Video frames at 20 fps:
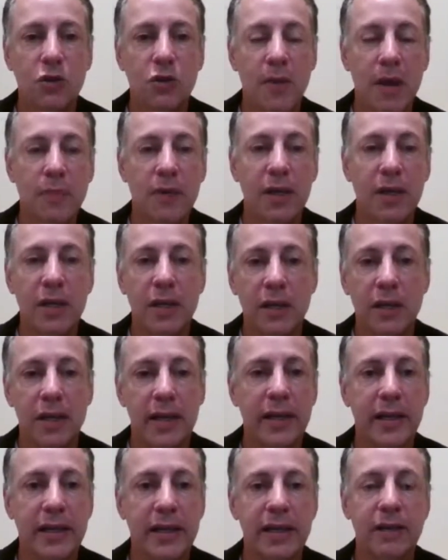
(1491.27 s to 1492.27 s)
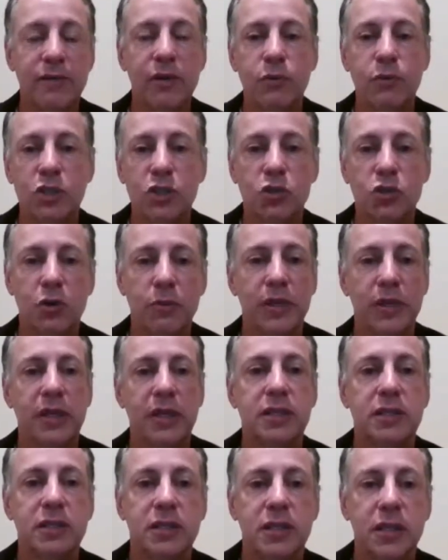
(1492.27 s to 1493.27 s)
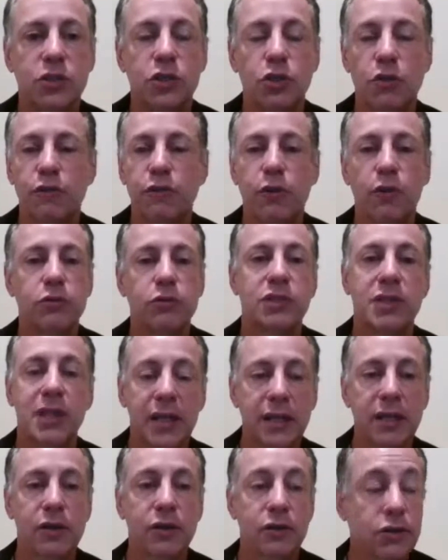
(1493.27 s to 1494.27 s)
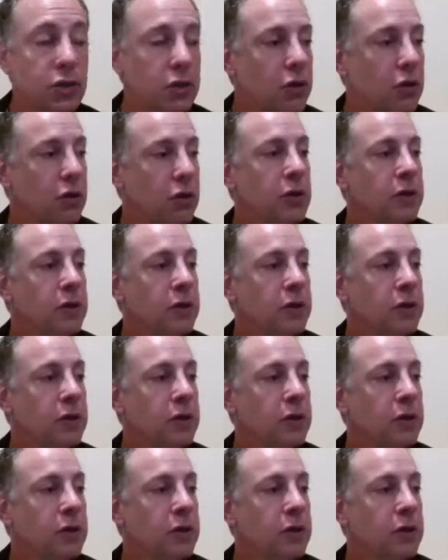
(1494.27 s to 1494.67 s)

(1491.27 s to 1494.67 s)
My buddy Glenn Levy was showing me his digital phones 10 years ago.